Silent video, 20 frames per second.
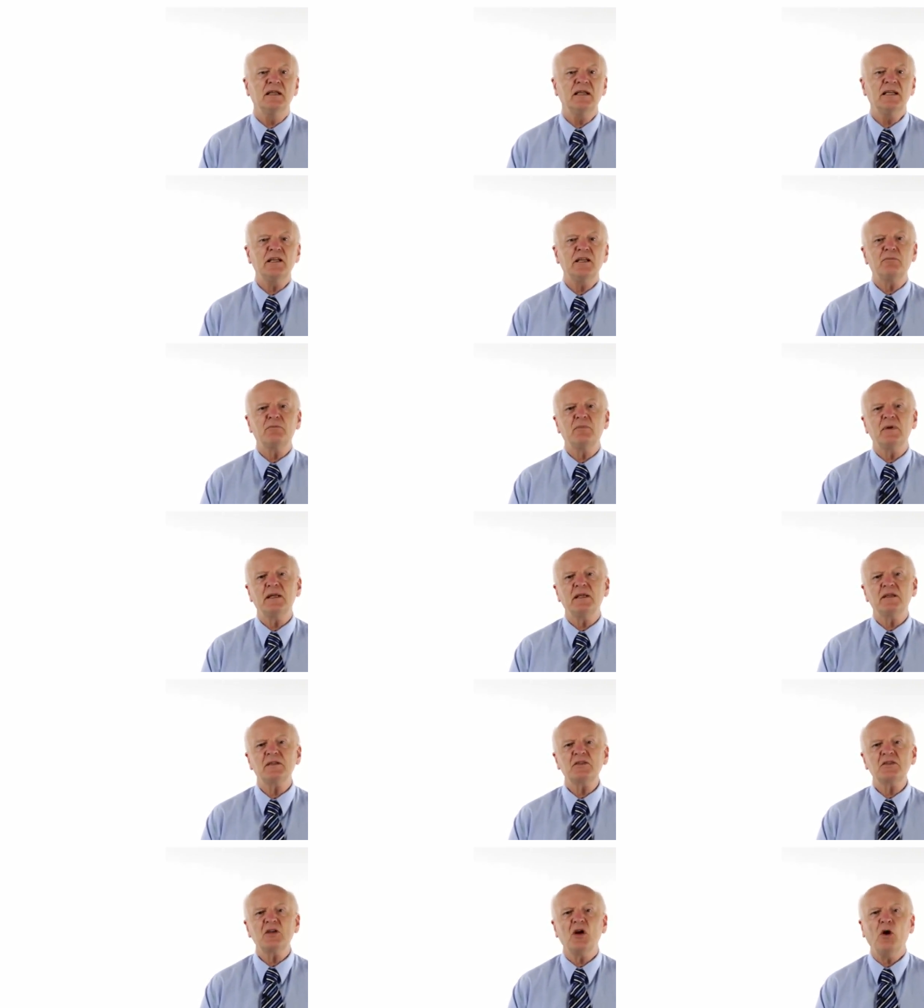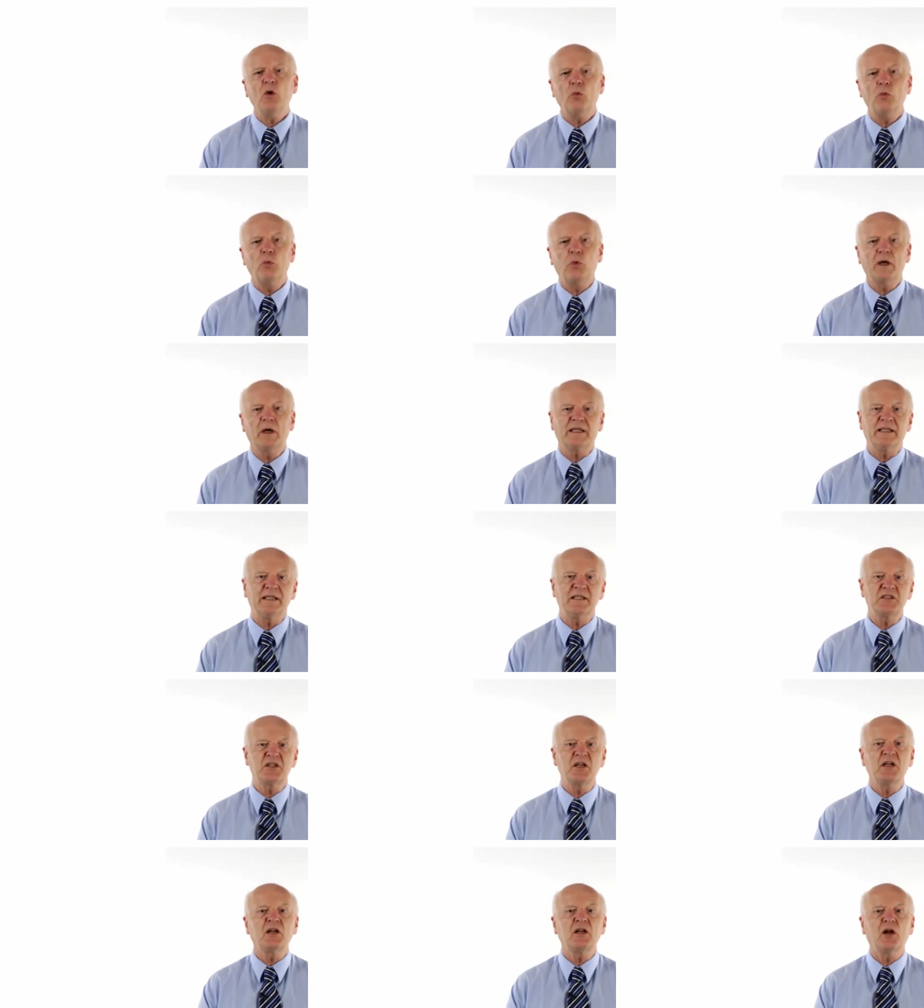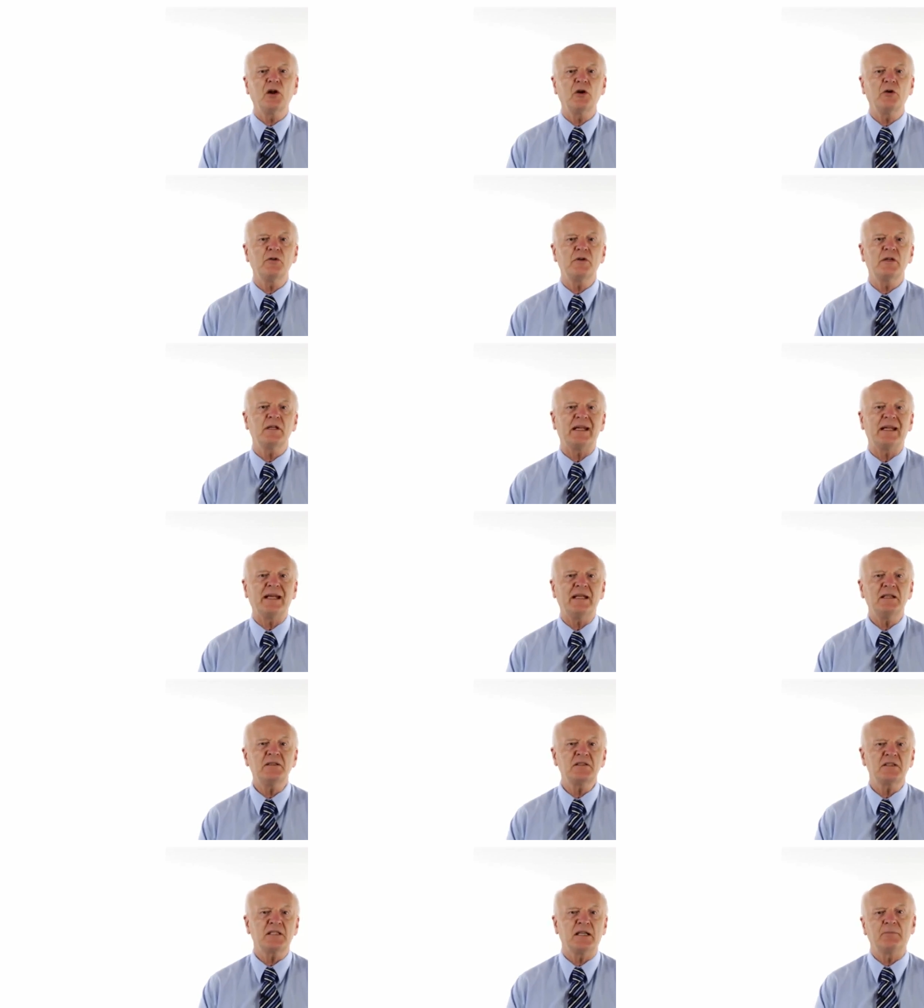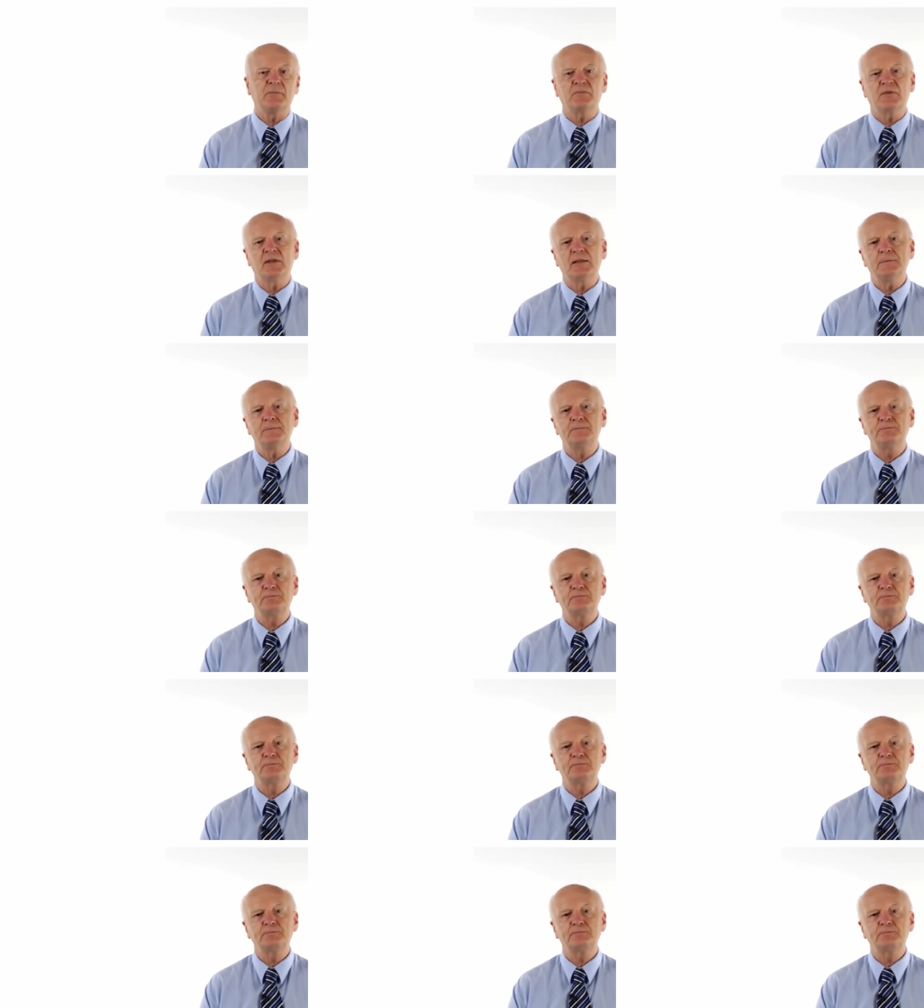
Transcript: It means what is included in something.